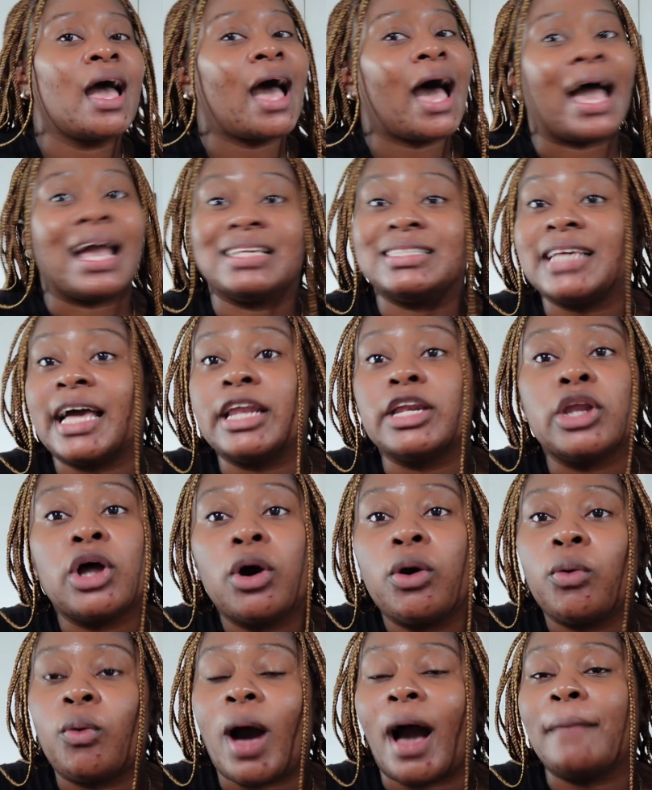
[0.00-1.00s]
I said,
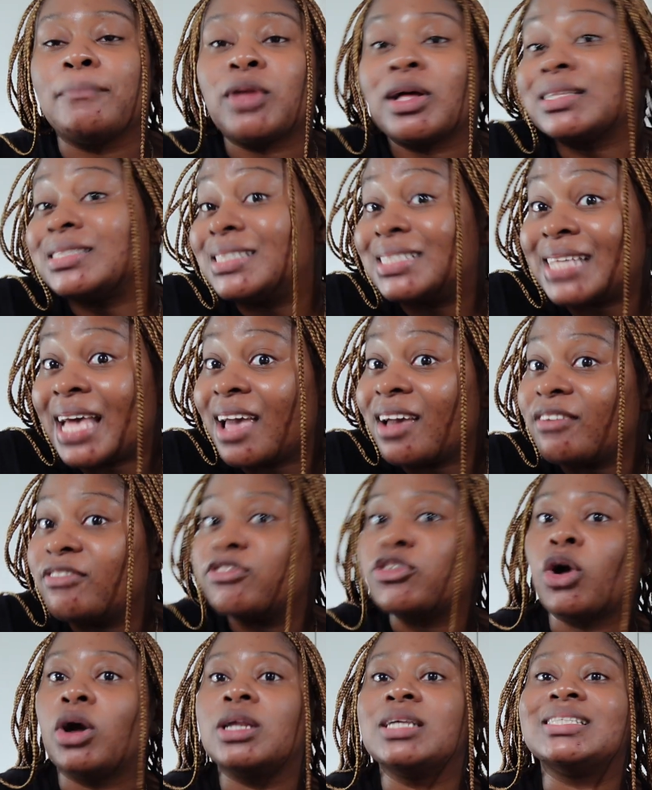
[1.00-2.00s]
no, I'm not
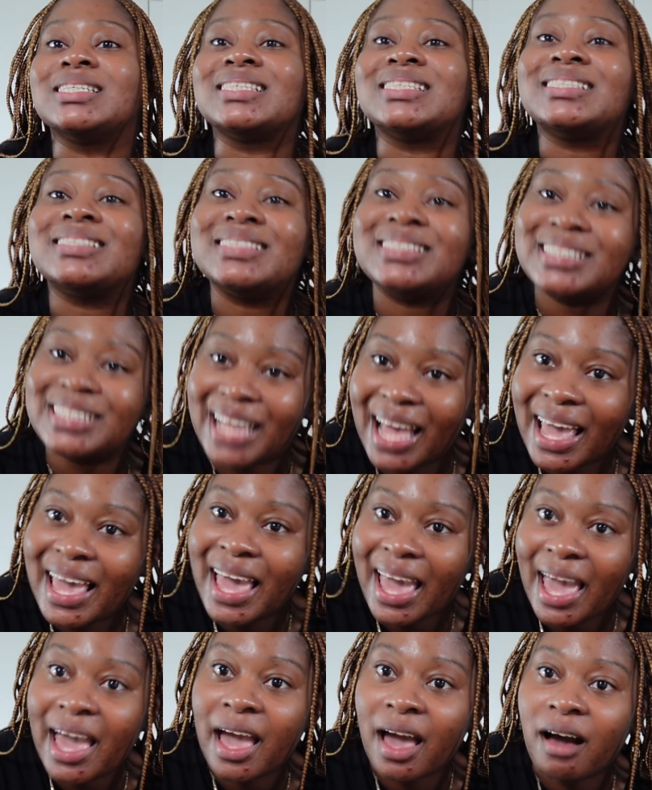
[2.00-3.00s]
safe. You all need to stay
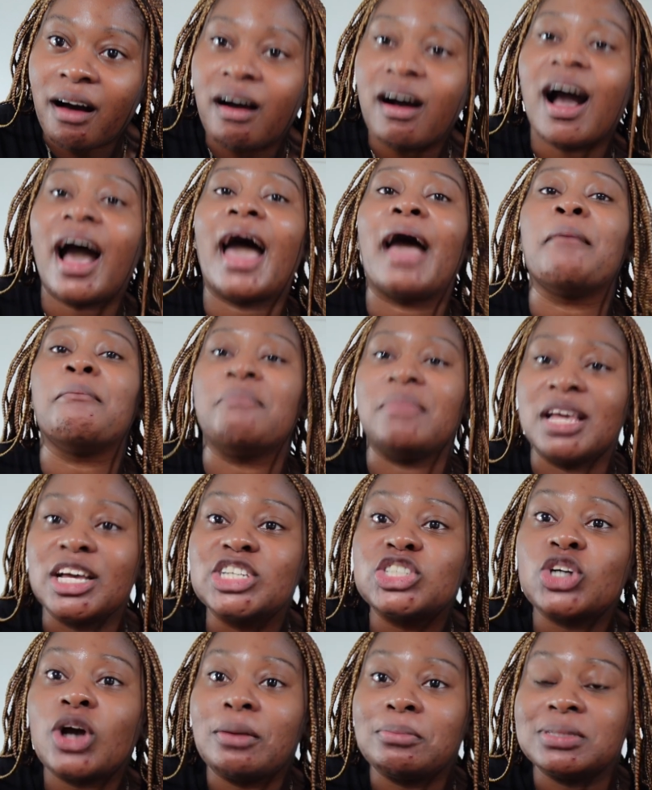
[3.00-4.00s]
here and make
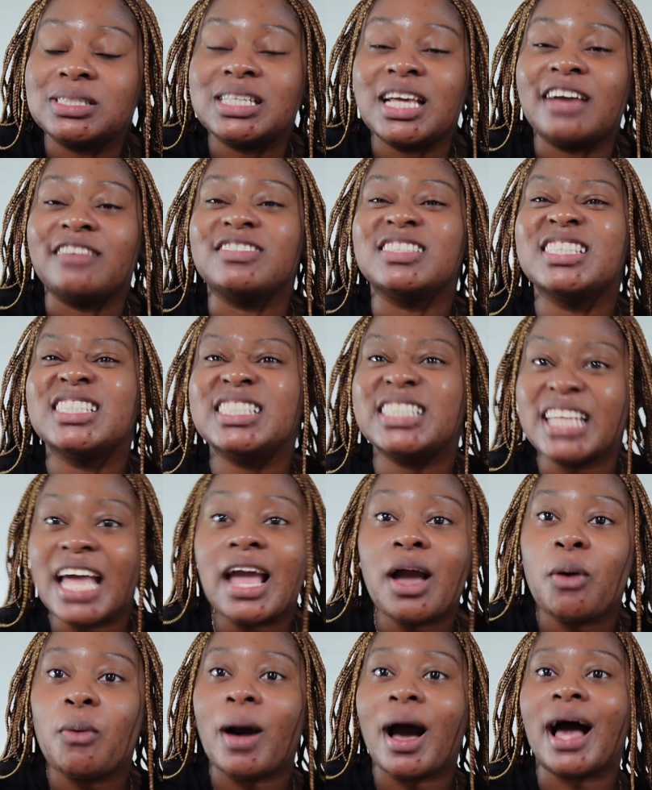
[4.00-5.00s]
sure I'm safe. Stay
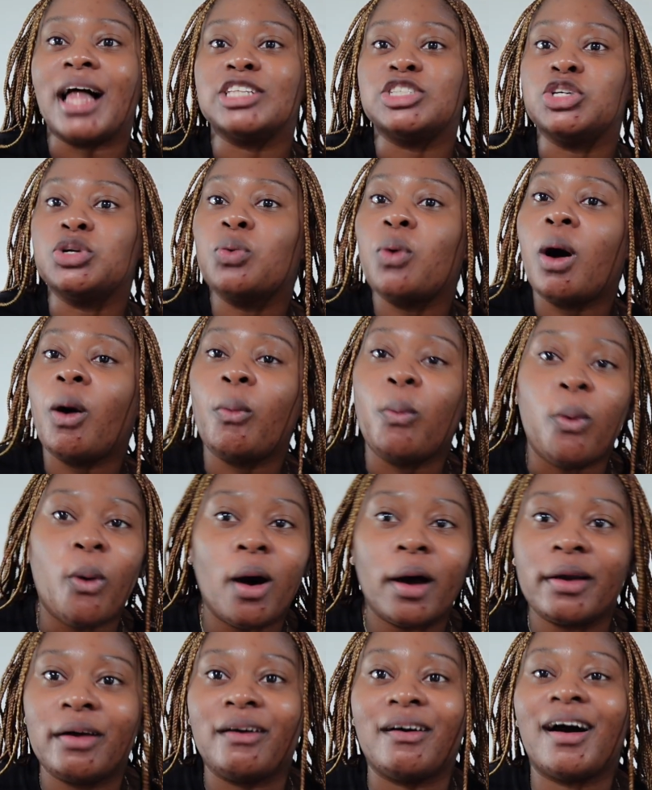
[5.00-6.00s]
a while. Do you want
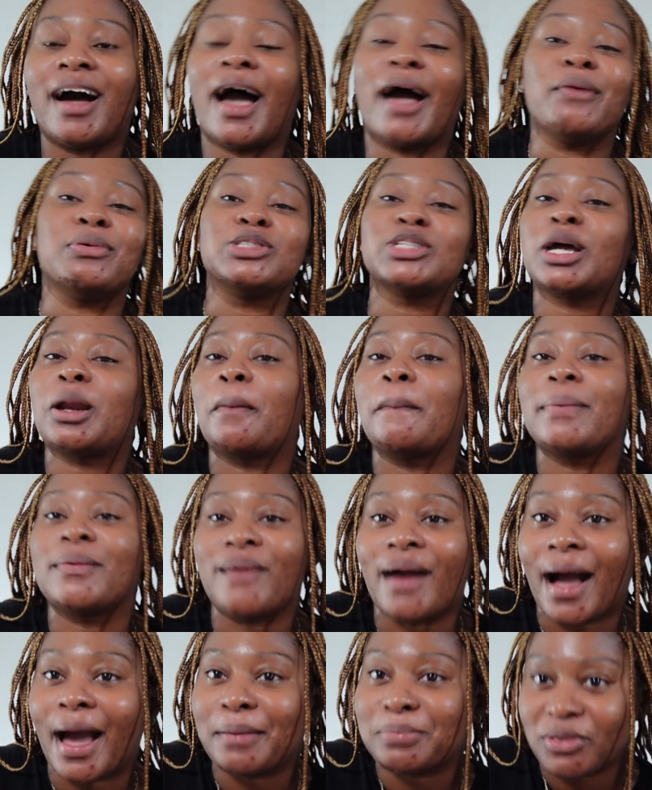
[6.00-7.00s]
water? I was trying to
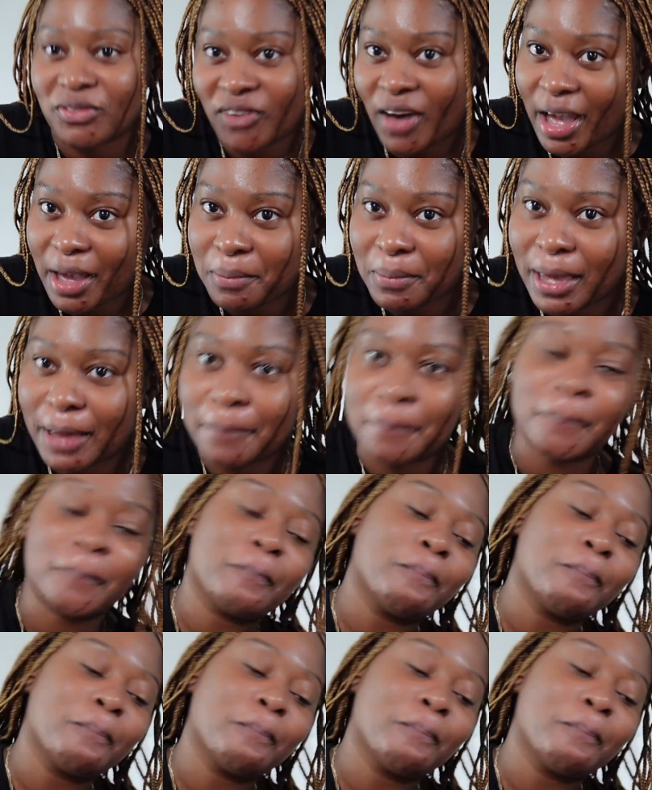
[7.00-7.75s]
bribe the firemen.